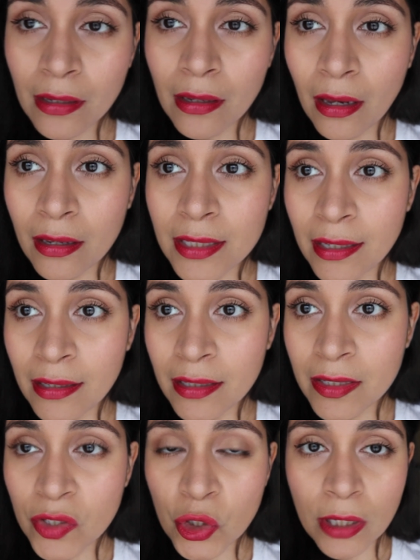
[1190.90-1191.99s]
And it
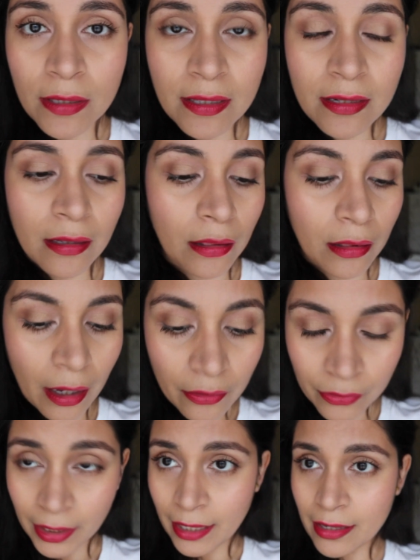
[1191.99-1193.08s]
is just
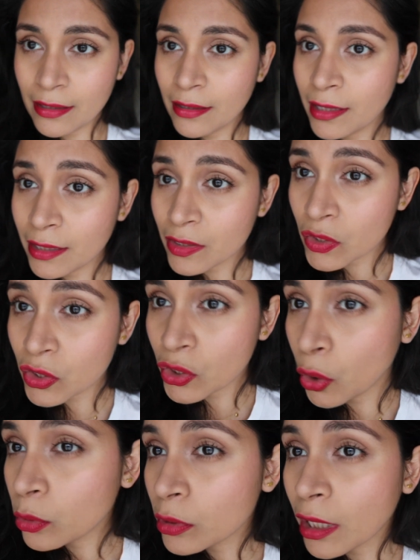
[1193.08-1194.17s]
lovely. It is
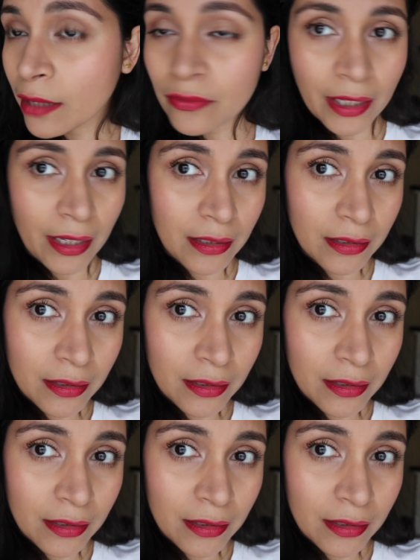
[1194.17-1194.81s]
so lovely.